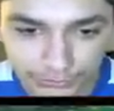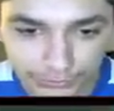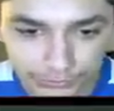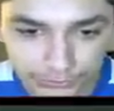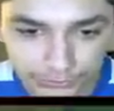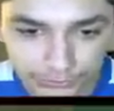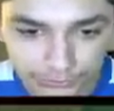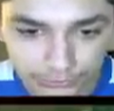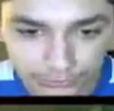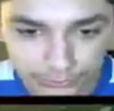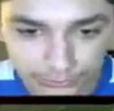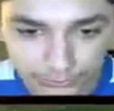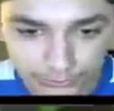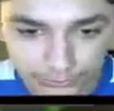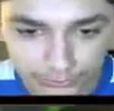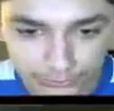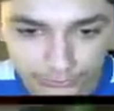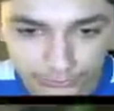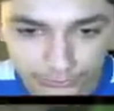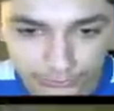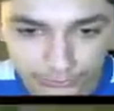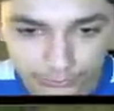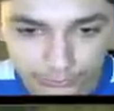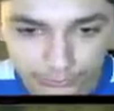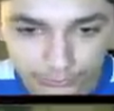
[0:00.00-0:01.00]

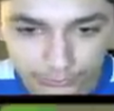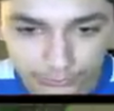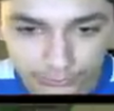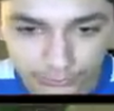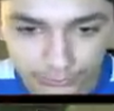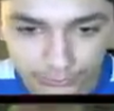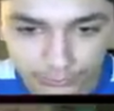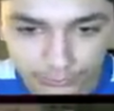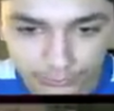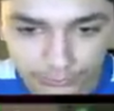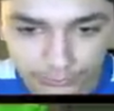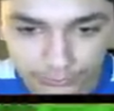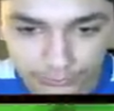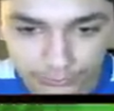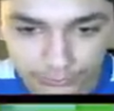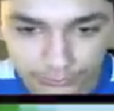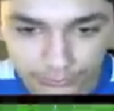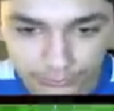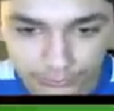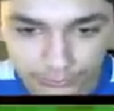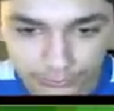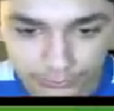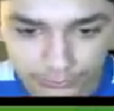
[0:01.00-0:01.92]
Nothing is said.